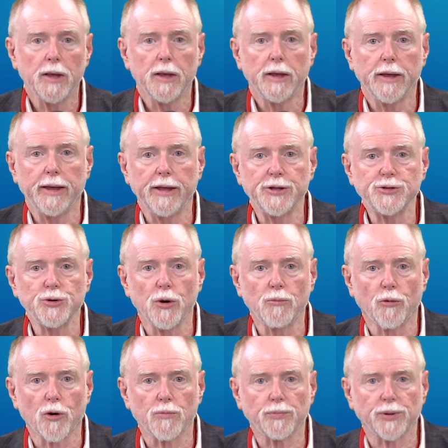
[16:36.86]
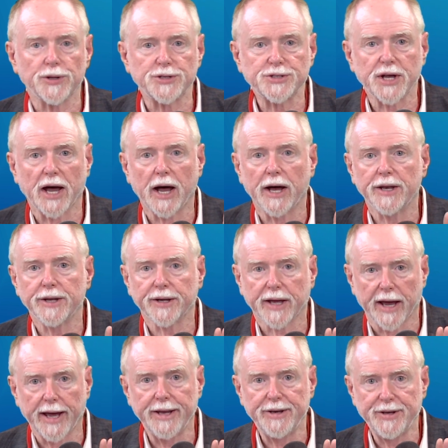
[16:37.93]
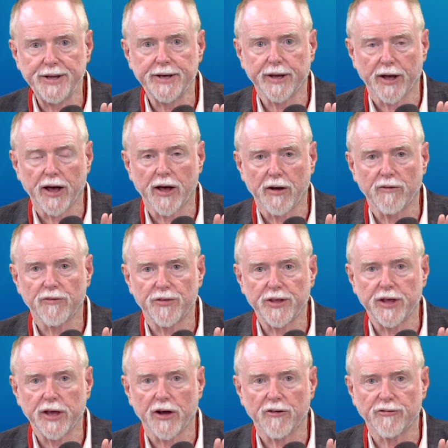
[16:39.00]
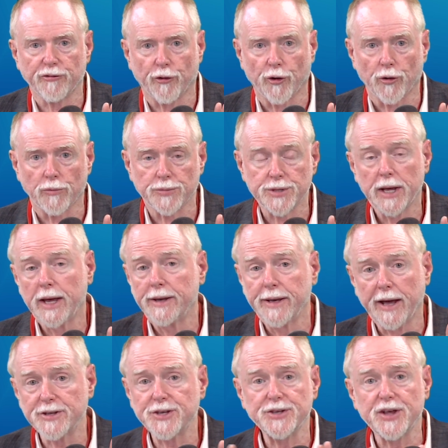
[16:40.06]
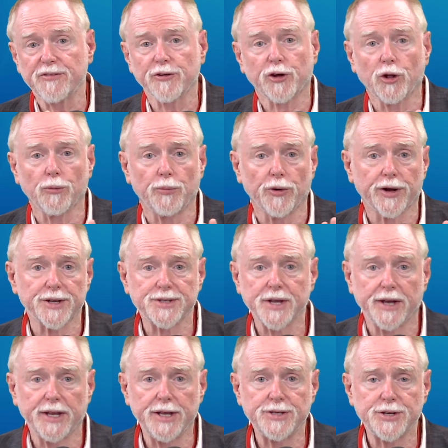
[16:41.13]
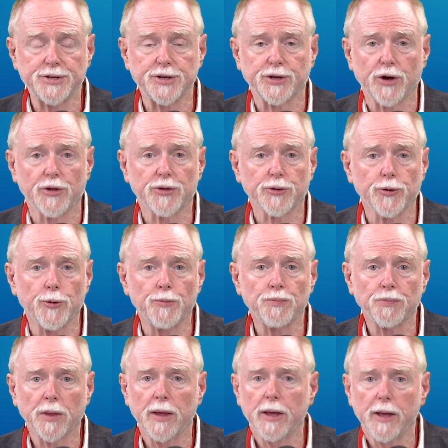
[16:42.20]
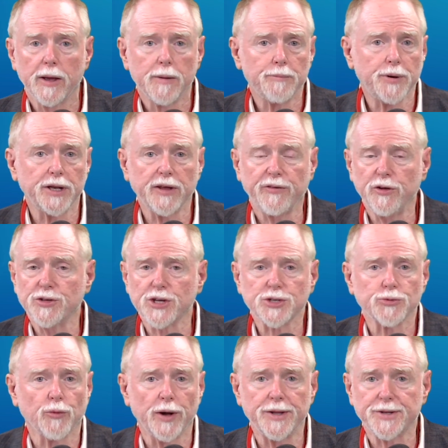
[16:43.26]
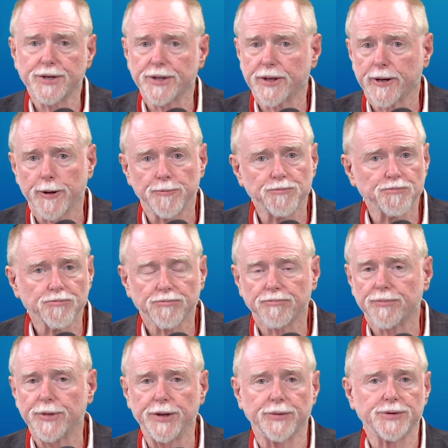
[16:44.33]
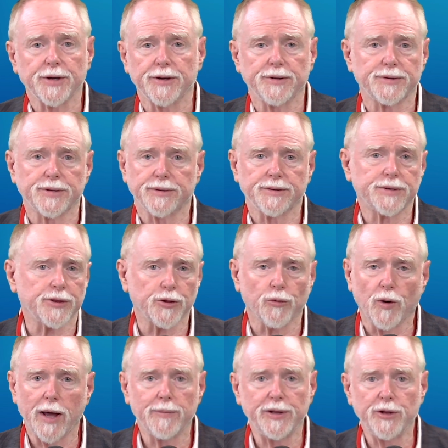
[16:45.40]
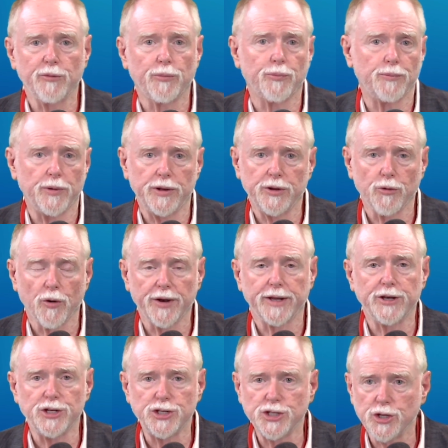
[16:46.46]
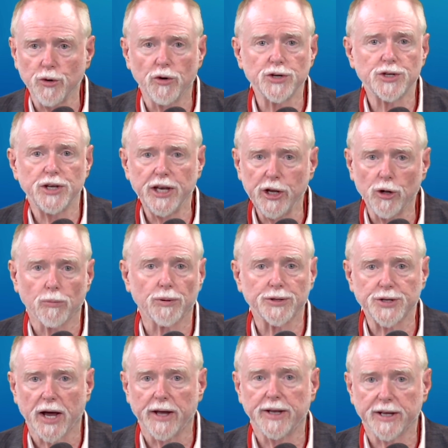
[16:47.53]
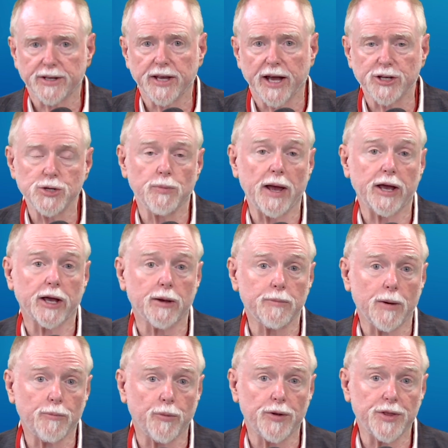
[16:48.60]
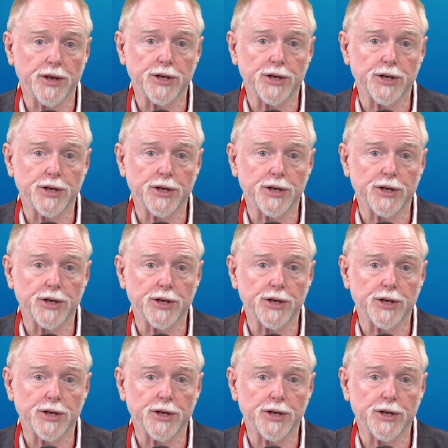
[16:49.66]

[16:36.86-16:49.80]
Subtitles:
into a more Platonic idea of the forms. Now, it's a difficult book. It's not easy to go through. But if you just went to the to the web and you wrote in Jewish Neoplatonic text, you might come up with